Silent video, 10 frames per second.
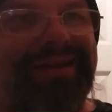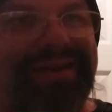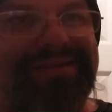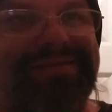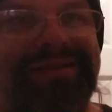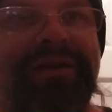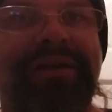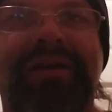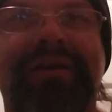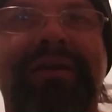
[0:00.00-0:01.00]
He's all
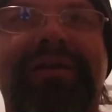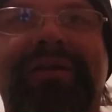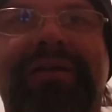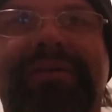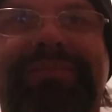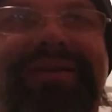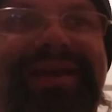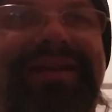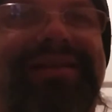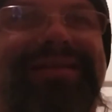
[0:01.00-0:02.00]
doing this.
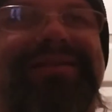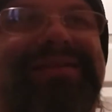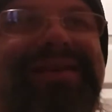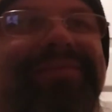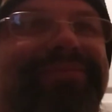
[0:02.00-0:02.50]
The,